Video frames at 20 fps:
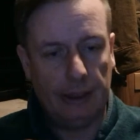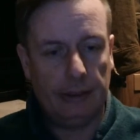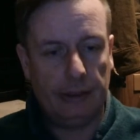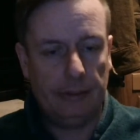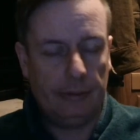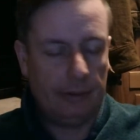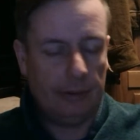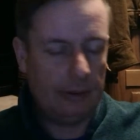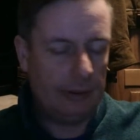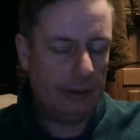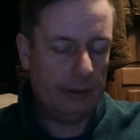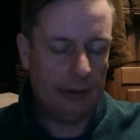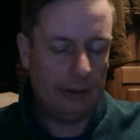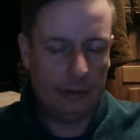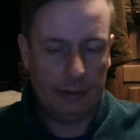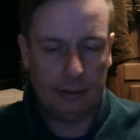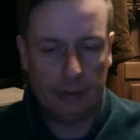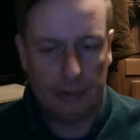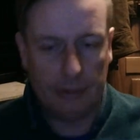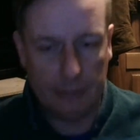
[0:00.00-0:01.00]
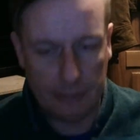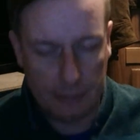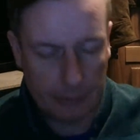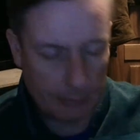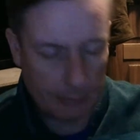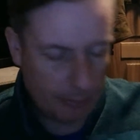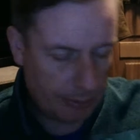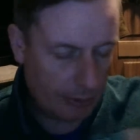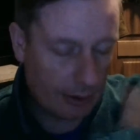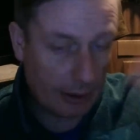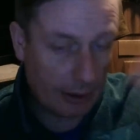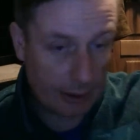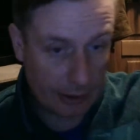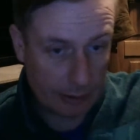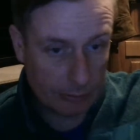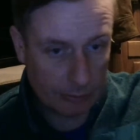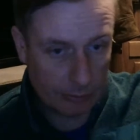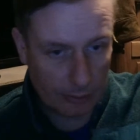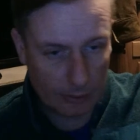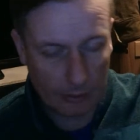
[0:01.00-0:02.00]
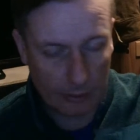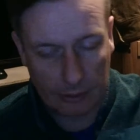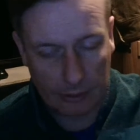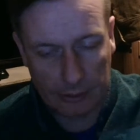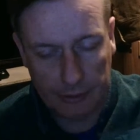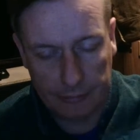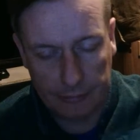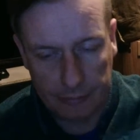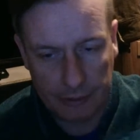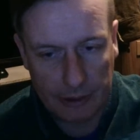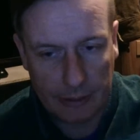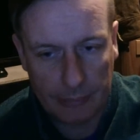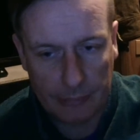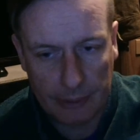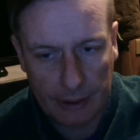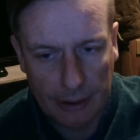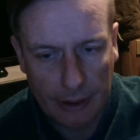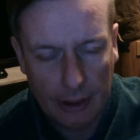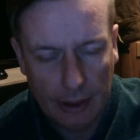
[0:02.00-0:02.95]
You could plot the war, if you get me.